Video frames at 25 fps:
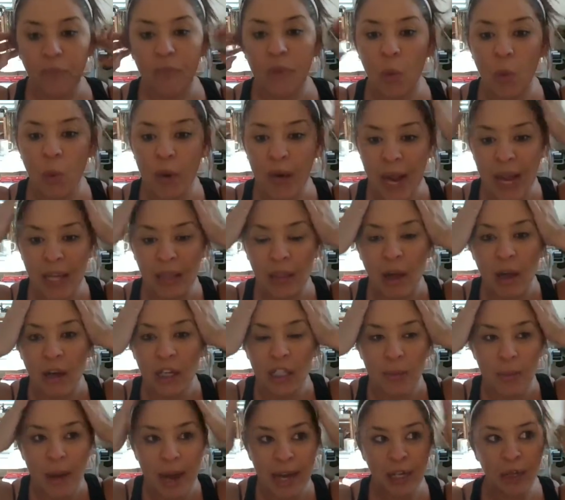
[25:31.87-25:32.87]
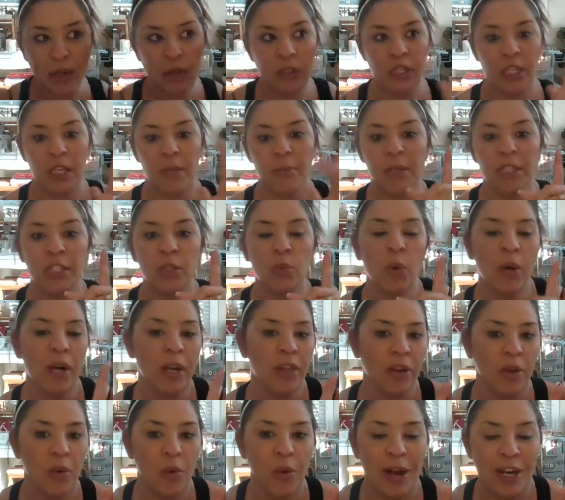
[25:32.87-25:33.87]
When I launched my new teamies, one of
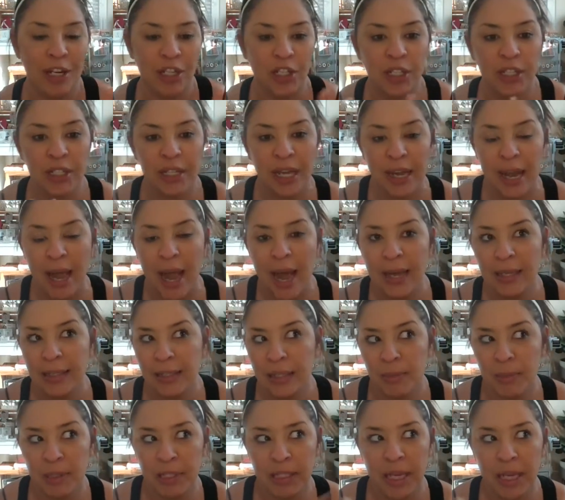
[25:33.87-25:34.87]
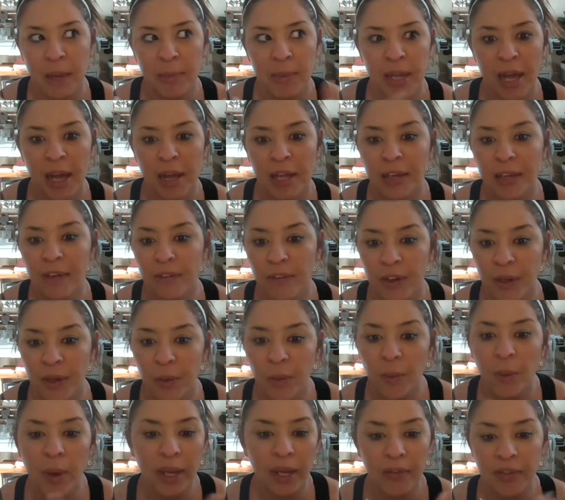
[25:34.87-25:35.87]
the questions I asked them is, tell me how you feel.
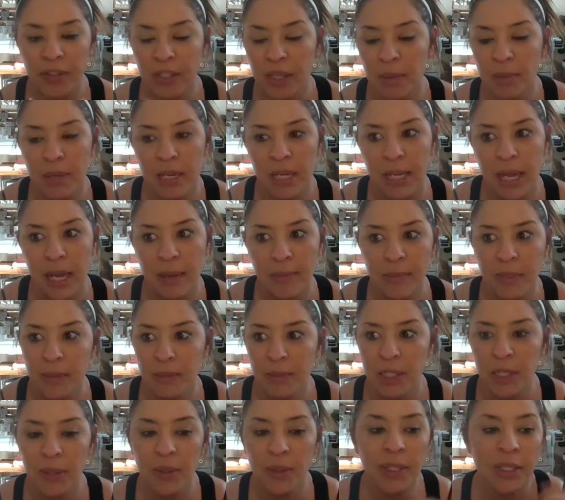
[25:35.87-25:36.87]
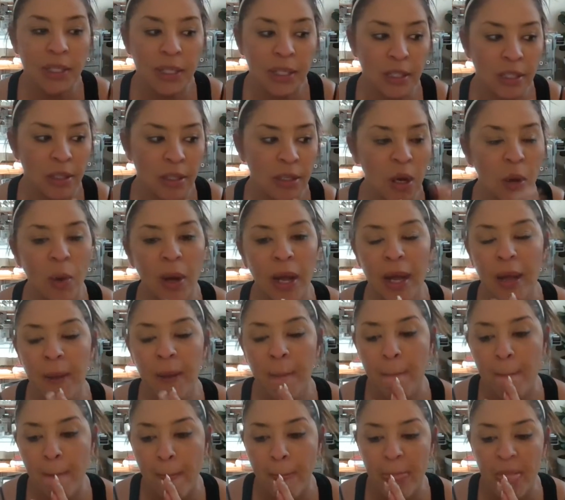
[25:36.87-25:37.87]
What if somebody comes up to you and says, you know what,
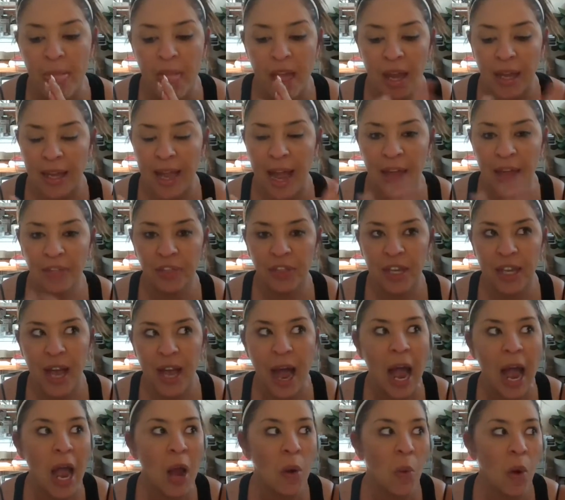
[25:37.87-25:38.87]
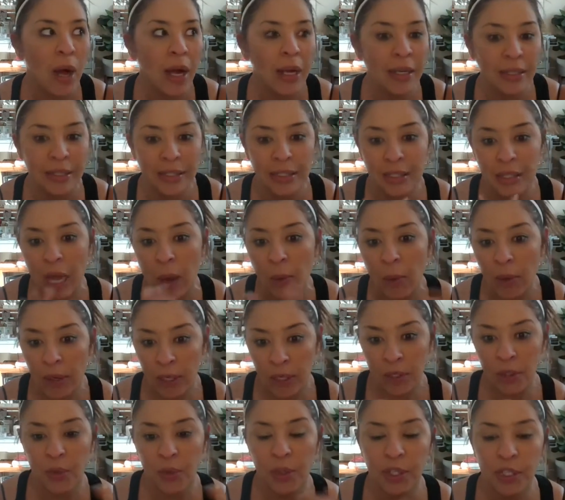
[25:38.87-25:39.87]
Kathy, I want to
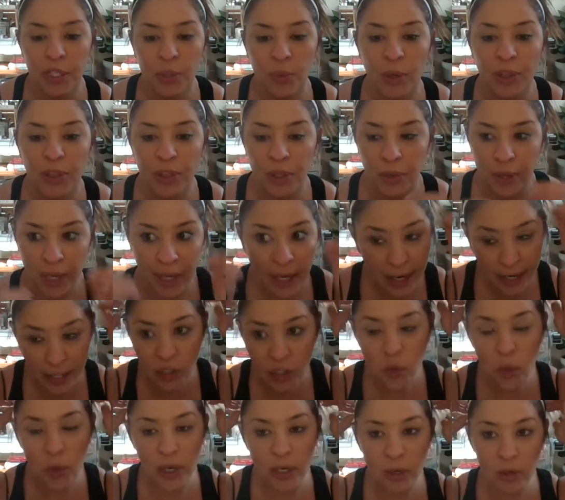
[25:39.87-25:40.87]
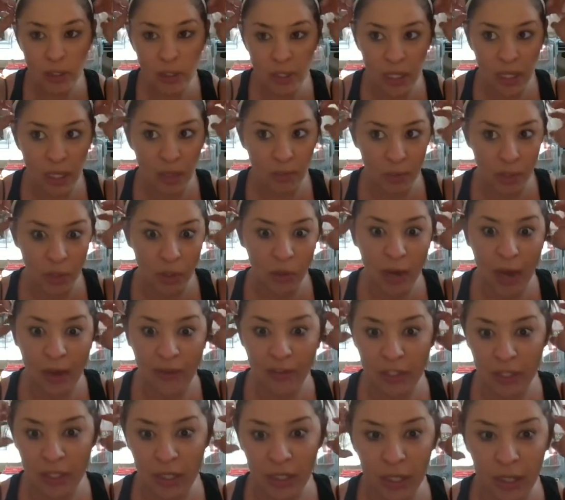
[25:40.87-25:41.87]
do this with you. Can I join your team? Do you have a
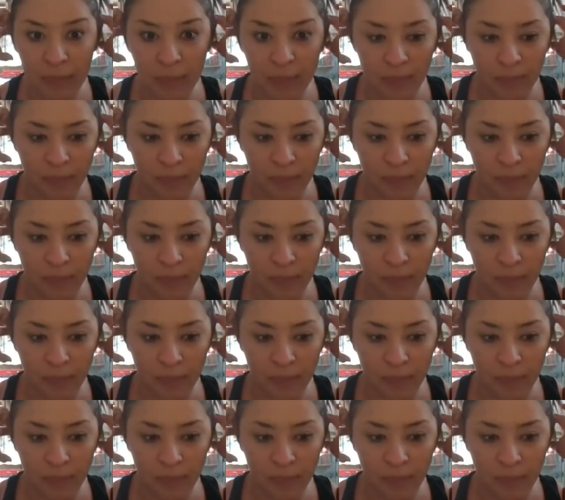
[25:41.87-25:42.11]
team?